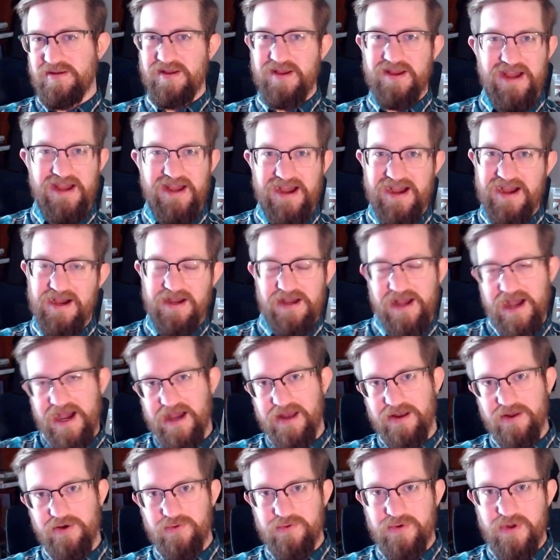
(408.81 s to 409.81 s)
I
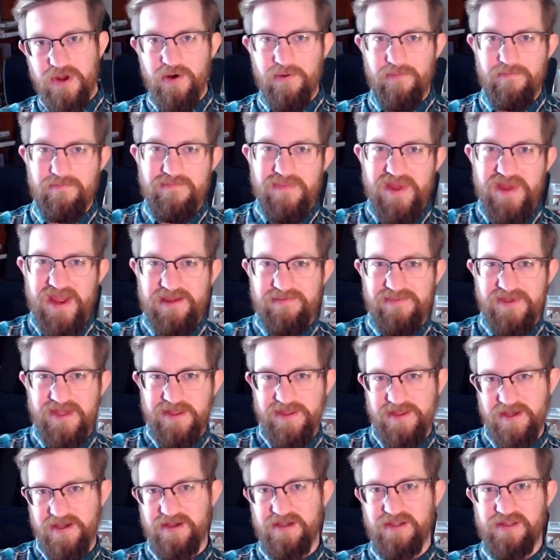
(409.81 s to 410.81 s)
don't know, maybe
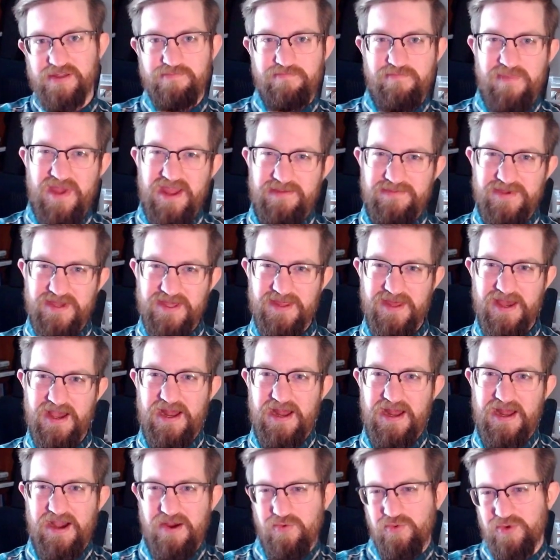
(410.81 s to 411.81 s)
this, maybe
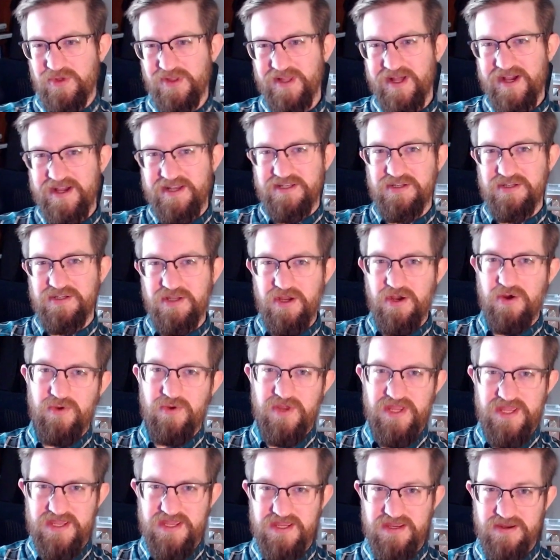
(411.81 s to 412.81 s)
that, I would like to go
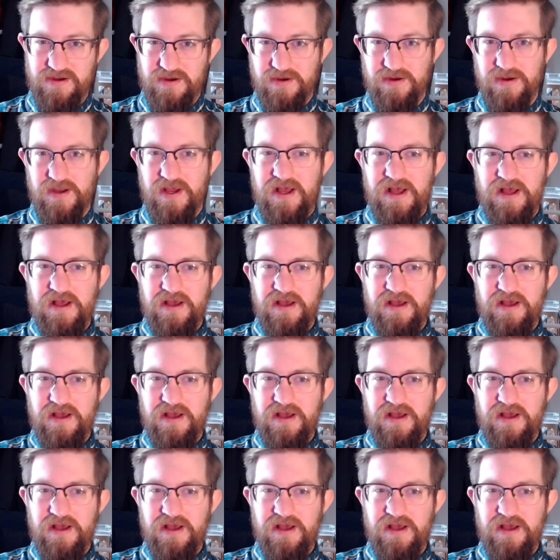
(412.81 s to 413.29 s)
here.